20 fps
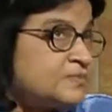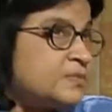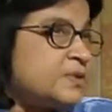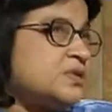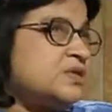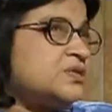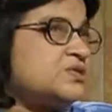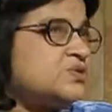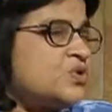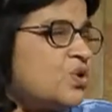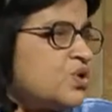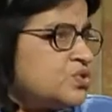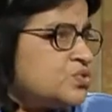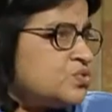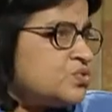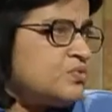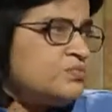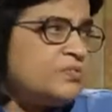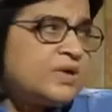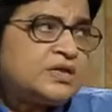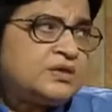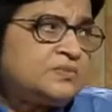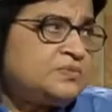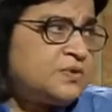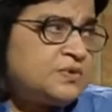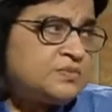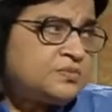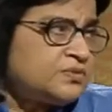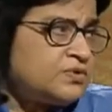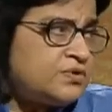but it's also many
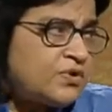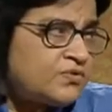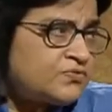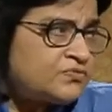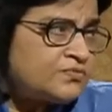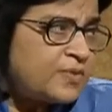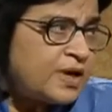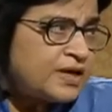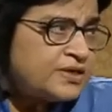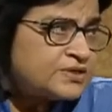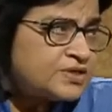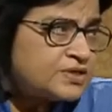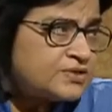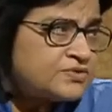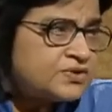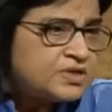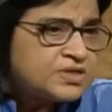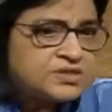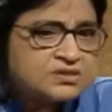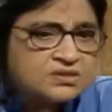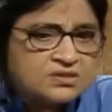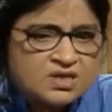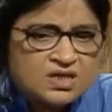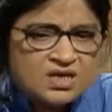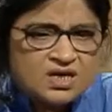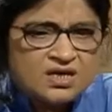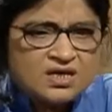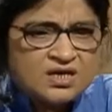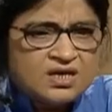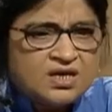people of my generation,
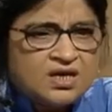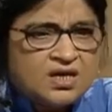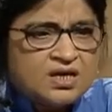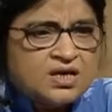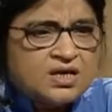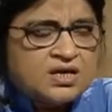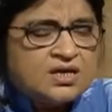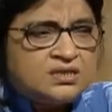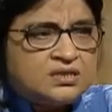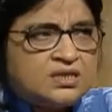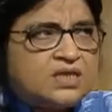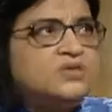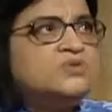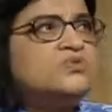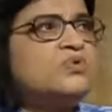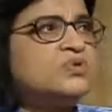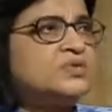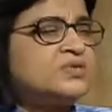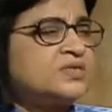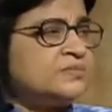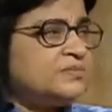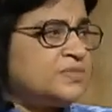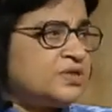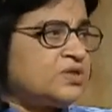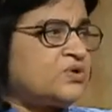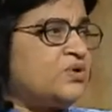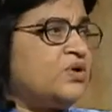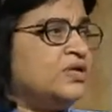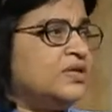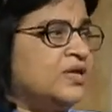they know somebody
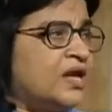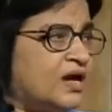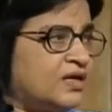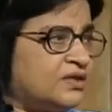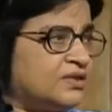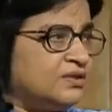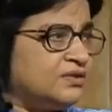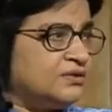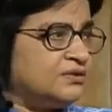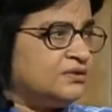called Narad,